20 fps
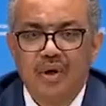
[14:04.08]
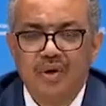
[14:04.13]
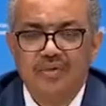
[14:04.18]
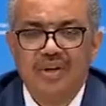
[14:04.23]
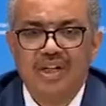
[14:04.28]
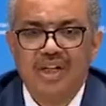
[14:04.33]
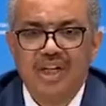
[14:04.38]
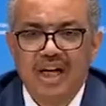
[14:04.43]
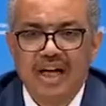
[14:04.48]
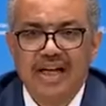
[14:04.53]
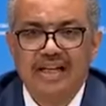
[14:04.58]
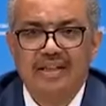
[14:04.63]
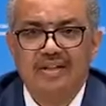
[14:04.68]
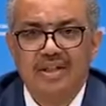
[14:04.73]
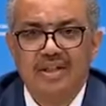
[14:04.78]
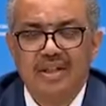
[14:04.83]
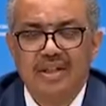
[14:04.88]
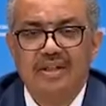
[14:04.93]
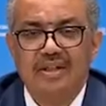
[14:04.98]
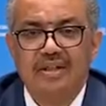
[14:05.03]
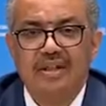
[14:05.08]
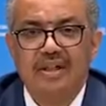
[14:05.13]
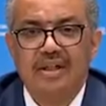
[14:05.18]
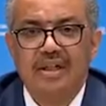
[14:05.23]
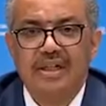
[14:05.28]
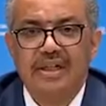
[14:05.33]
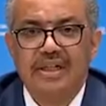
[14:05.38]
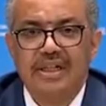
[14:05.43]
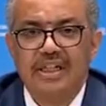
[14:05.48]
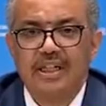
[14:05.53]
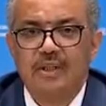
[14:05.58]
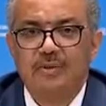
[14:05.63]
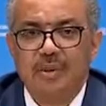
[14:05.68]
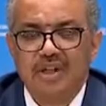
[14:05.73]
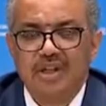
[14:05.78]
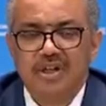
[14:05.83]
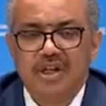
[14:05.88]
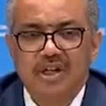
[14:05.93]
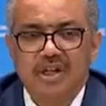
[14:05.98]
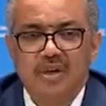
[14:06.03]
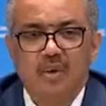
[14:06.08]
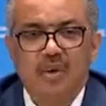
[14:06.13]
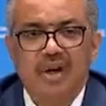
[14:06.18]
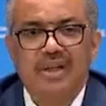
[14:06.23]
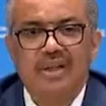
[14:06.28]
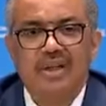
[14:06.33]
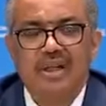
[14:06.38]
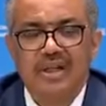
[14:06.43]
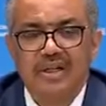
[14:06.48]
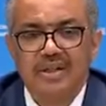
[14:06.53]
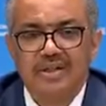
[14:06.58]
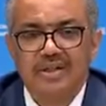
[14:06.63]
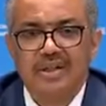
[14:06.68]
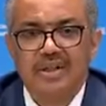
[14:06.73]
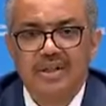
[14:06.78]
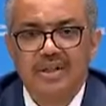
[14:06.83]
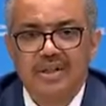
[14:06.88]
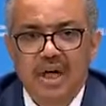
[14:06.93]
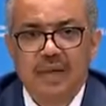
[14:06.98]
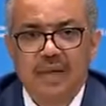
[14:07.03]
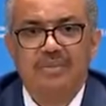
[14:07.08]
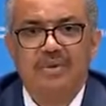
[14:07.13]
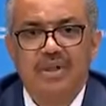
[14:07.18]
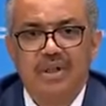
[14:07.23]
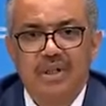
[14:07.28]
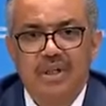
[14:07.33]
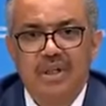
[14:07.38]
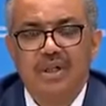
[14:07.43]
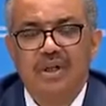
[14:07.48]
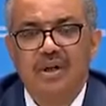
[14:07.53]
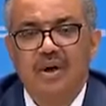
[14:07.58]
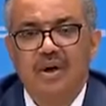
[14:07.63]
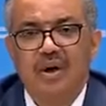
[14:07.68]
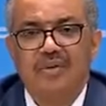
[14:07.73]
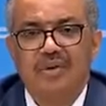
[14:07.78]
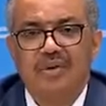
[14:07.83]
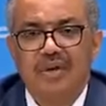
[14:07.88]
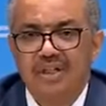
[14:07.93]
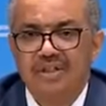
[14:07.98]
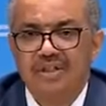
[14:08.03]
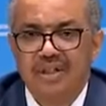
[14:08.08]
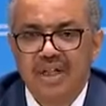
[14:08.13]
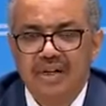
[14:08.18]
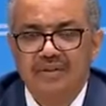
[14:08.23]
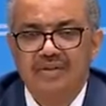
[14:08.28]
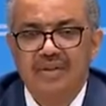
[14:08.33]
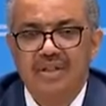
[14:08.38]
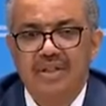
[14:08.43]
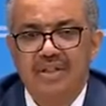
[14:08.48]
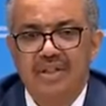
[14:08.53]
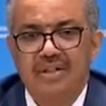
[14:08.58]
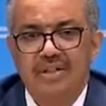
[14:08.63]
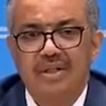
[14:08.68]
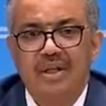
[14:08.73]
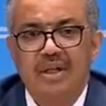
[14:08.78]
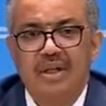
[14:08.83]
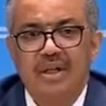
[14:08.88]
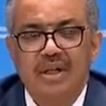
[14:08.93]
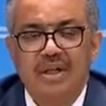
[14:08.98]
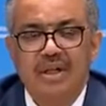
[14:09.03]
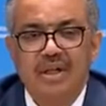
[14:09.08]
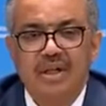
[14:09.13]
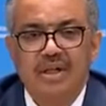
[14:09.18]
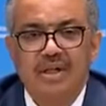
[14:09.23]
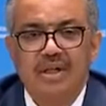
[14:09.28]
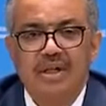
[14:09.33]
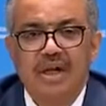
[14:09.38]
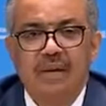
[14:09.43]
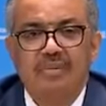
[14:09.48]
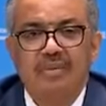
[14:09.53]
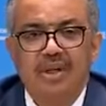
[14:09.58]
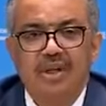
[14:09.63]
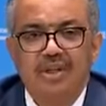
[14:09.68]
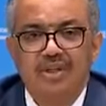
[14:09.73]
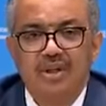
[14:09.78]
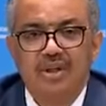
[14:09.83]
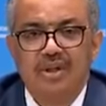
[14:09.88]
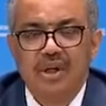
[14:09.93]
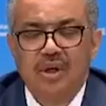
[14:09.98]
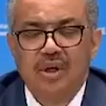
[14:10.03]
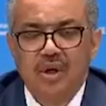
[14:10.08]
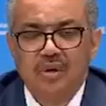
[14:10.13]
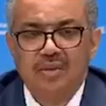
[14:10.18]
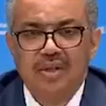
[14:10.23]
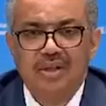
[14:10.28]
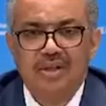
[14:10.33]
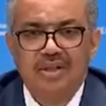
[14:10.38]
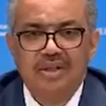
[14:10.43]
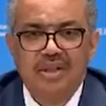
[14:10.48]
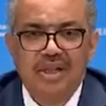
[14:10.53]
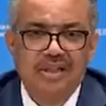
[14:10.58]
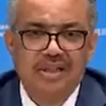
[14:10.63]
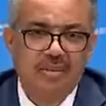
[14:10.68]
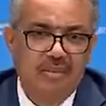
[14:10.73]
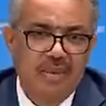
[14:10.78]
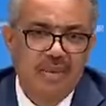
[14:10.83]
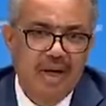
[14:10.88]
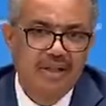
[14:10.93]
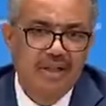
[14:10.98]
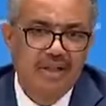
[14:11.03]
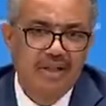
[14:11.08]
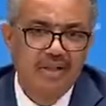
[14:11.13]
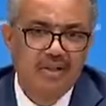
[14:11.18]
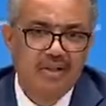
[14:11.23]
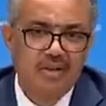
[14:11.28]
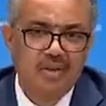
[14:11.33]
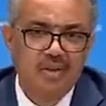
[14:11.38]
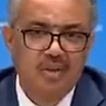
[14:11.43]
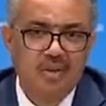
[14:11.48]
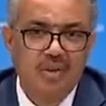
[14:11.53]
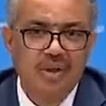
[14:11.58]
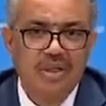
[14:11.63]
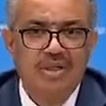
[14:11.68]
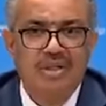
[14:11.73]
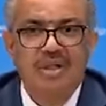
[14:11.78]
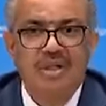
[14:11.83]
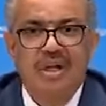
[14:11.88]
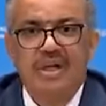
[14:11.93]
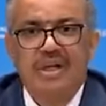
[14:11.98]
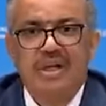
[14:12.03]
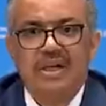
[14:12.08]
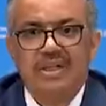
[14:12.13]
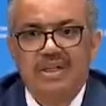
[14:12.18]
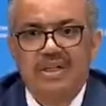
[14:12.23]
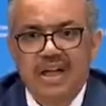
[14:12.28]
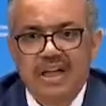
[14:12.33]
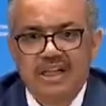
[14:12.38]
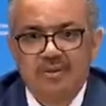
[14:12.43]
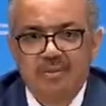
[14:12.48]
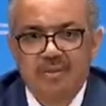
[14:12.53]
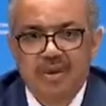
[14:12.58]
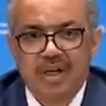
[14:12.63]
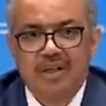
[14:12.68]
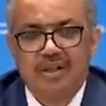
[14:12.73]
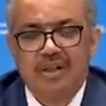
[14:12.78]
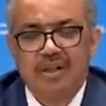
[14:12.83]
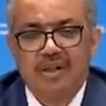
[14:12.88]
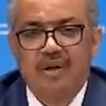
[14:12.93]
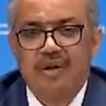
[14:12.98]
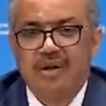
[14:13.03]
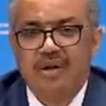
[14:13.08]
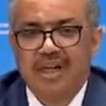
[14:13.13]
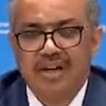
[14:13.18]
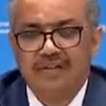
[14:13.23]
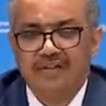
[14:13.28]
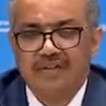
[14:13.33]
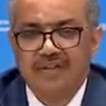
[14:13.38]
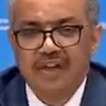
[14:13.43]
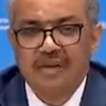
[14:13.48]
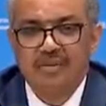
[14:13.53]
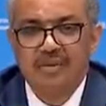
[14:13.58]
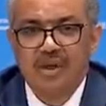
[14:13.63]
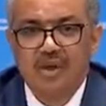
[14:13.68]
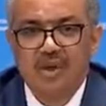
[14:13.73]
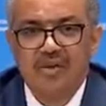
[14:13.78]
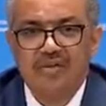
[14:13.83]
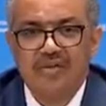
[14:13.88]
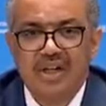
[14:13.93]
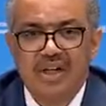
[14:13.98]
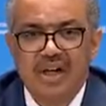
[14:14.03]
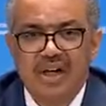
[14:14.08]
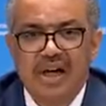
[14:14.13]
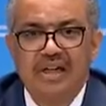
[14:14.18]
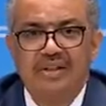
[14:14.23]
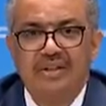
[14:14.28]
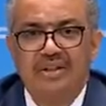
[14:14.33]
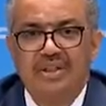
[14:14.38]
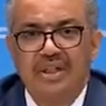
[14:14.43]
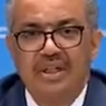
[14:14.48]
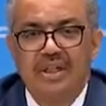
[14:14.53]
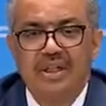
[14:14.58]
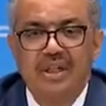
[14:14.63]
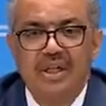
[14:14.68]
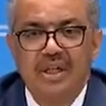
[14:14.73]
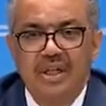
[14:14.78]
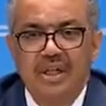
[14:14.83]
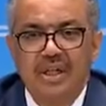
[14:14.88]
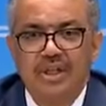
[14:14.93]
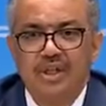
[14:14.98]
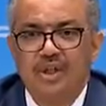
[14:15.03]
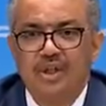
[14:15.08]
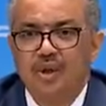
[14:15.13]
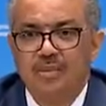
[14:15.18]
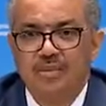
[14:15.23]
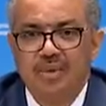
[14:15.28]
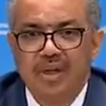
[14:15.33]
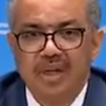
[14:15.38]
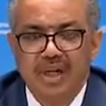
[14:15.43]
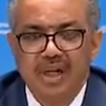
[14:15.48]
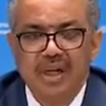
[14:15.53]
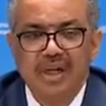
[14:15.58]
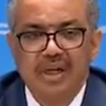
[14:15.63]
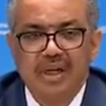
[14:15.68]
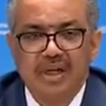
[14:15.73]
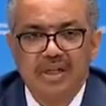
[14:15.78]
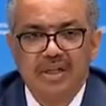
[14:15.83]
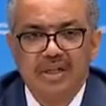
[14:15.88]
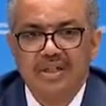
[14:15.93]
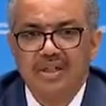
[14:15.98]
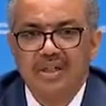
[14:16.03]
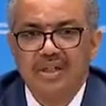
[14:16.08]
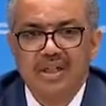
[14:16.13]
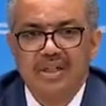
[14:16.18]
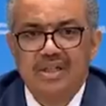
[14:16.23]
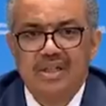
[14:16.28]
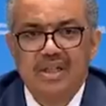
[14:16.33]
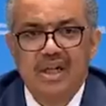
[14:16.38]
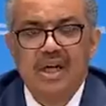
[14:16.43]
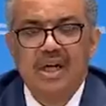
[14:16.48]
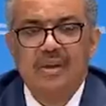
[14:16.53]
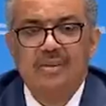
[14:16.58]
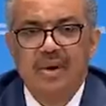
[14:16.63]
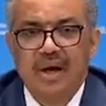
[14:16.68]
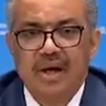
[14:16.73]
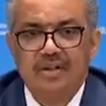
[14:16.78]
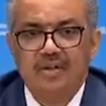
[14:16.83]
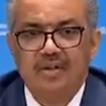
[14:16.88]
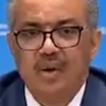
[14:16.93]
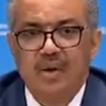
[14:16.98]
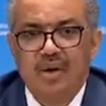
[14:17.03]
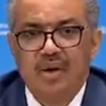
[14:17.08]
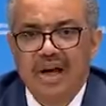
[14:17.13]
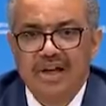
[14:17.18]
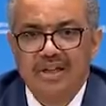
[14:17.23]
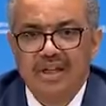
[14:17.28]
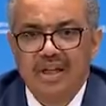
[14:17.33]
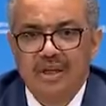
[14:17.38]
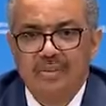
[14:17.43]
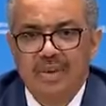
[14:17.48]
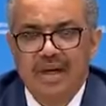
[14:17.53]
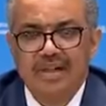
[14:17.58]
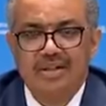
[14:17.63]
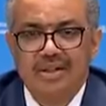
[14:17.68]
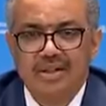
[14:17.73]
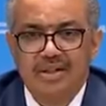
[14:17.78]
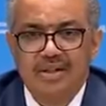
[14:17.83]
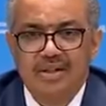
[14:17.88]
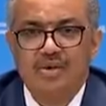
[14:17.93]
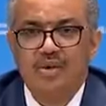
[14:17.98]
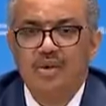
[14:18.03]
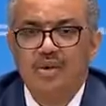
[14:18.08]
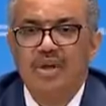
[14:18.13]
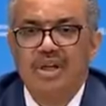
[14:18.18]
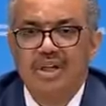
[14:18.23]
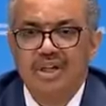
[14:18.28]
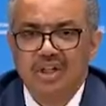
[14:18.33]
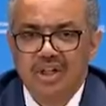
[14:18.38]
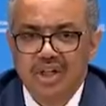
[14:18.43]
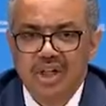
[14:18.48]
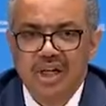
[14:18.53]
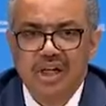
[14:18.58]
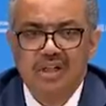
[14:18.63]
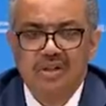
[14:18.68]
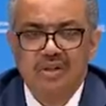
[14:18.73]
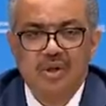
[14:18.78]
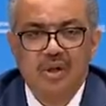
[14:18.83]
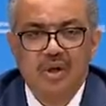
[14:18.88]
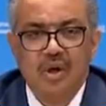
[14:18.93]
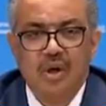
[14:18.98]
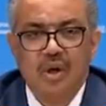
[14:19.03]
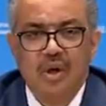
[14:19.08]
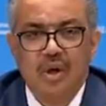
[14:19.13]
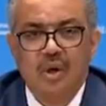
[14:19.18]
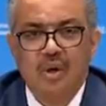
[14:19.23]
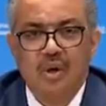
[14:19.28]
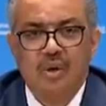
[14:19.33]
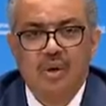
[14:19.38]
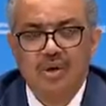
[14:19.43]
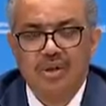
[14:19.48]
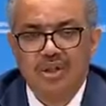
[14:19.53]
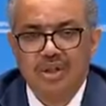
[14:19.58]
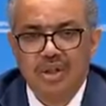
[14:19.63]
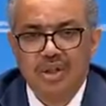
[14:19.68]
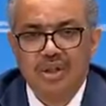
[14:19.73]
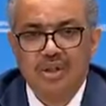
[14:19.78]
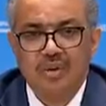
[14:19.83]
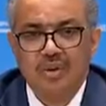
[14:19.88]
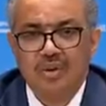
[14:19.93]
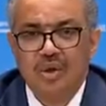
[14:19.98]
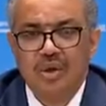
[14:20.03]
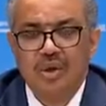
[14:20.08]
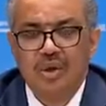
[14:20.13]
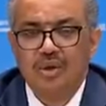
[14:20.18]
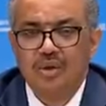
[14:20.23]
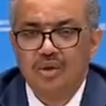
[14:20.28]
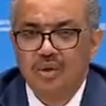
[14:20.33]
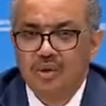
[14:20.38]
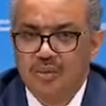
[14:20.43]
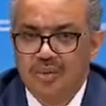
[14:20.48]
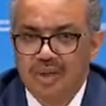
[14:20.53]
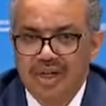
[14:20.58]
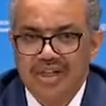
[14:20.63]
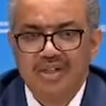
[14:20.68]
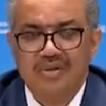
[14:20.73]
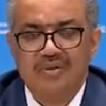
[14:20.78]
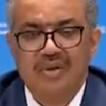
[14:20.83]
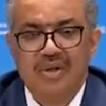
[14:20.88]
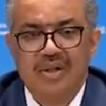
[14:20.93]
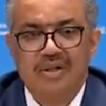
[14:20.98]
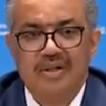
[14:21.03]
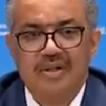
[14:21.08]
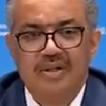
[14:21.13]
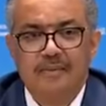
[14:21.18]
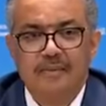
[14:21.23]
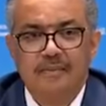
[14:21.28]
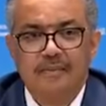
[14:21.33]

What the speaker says: COVID-19, especially when there is disruption of health services, WHO recommends that mothers with suspected or confirmed COVID-19 should be encouraged, the same as all other mothers, to initiate or continue to breastfeed.